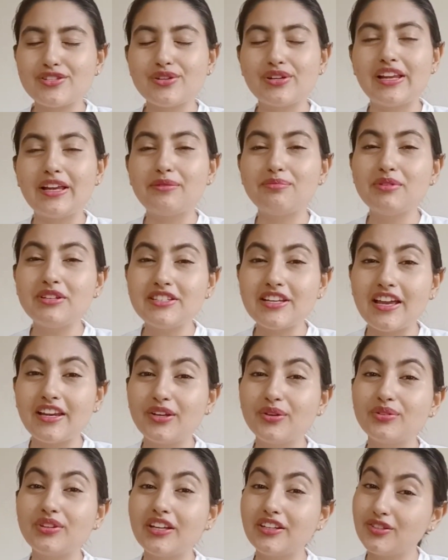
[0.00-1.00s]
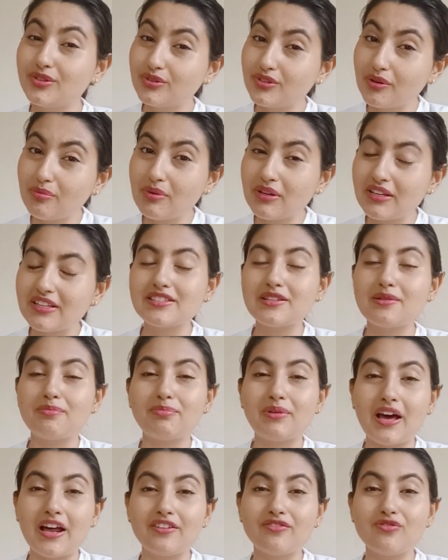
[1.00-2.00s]
so let me tell you that Tutorbin is a
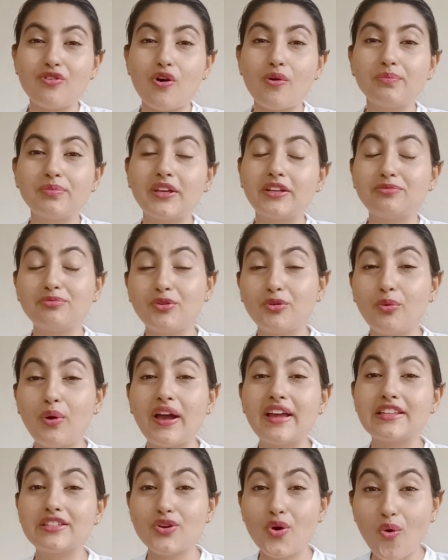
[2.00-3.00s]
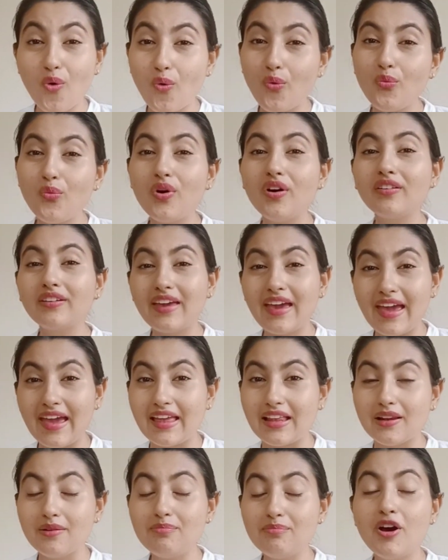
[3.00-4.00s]
platform that provides homework
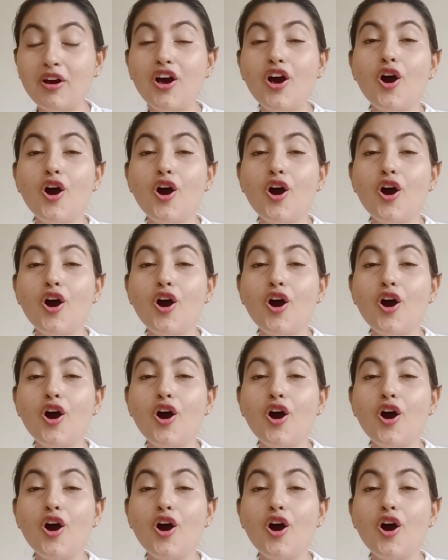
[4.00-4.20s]
help